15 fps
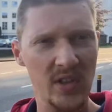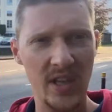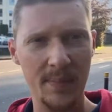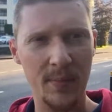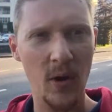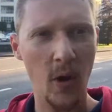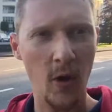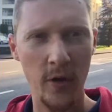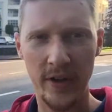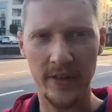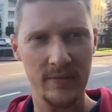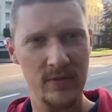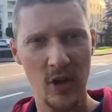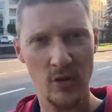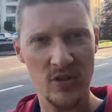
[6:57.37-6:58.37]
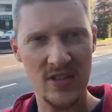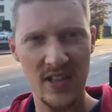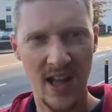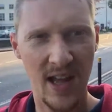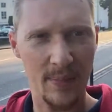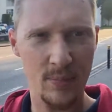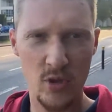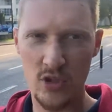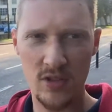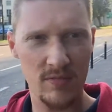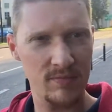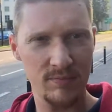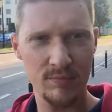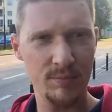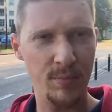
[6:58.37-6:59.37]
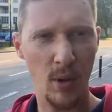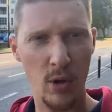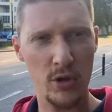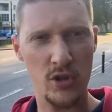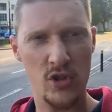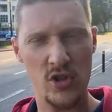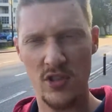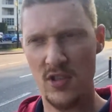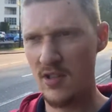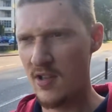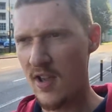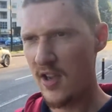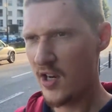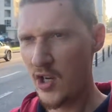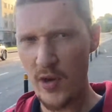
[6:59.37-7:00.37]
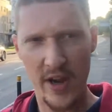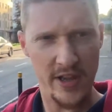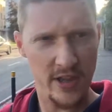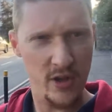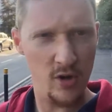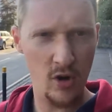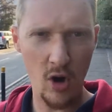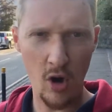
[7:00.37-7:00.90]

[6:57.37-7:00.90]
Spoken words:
Keep going, don't stop, just push, just create new